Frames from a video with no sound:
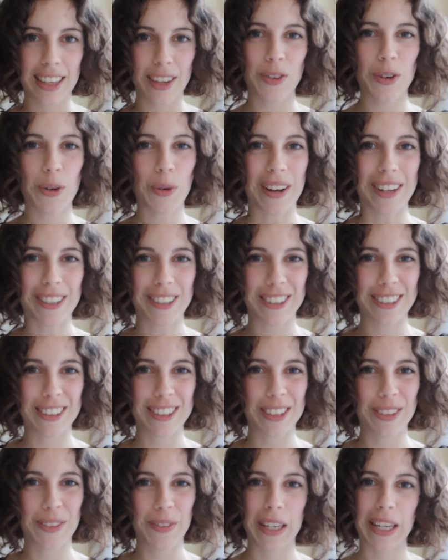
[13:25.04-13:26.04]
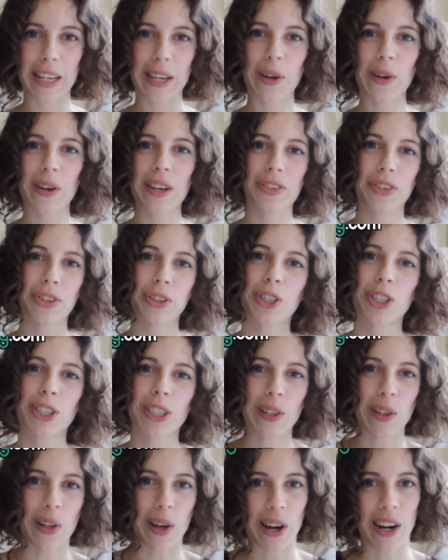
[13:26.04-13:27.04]
you for watching this video if you
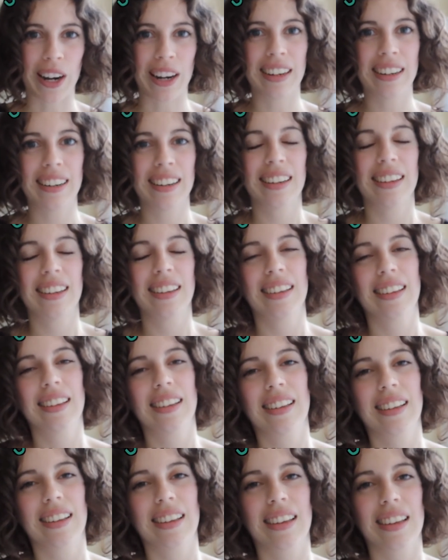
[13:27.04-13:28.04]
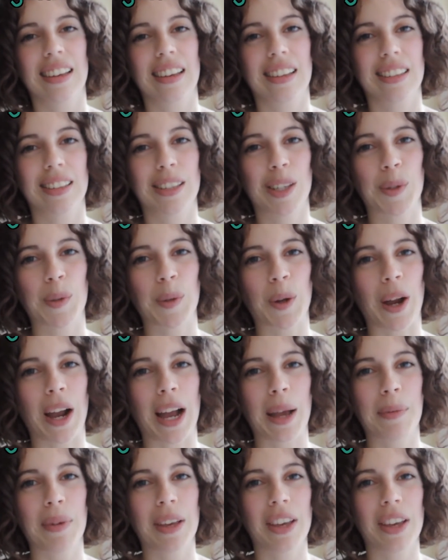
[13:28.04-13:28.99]
still are. Subscribe